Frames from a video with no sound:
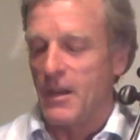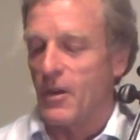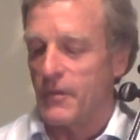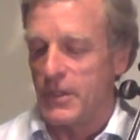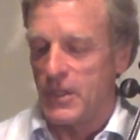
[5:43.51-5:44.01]

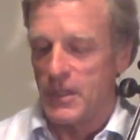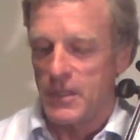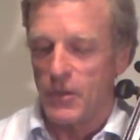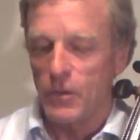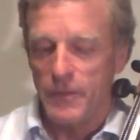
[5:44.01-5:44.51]
of the
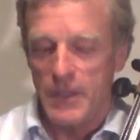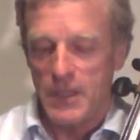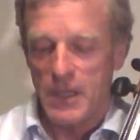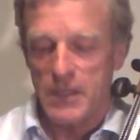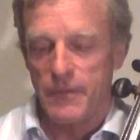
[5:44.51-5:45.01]
cellist, all of these
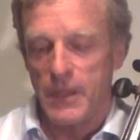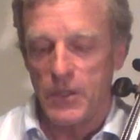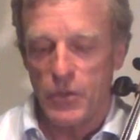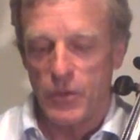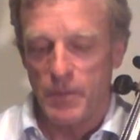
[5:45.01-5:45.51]
kinds of
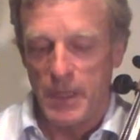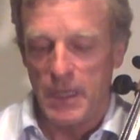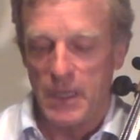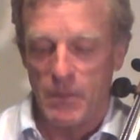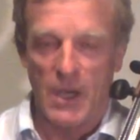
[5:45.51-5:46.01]
things should
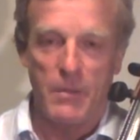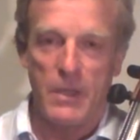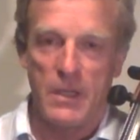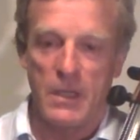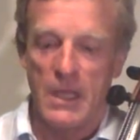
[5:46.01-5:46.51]
be, in my
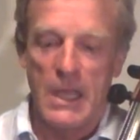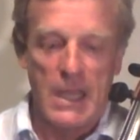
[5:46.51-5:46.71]
opinion,